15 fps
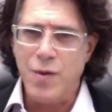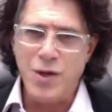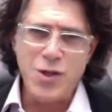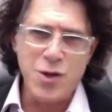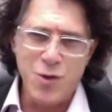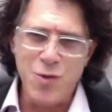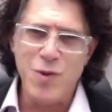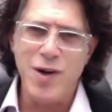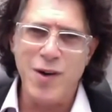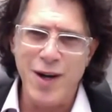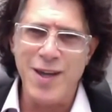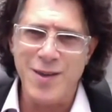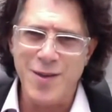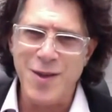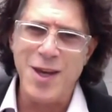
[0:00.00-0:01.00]
which is
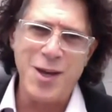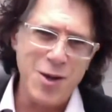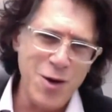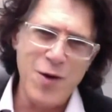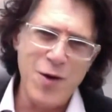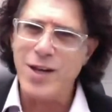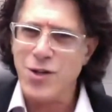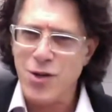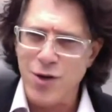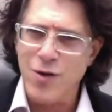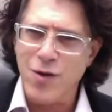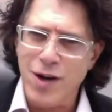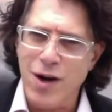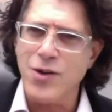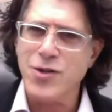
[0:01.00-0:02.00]
really your
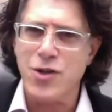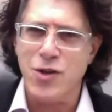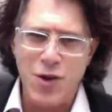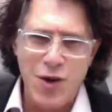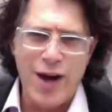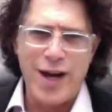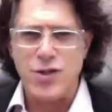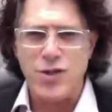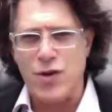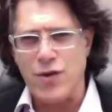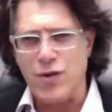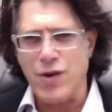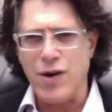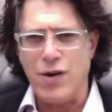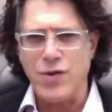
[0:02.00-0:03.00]
internal culture and your
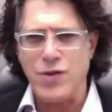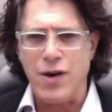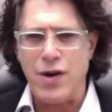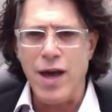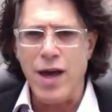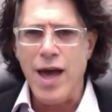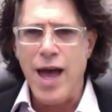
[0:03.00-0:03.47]
external culture.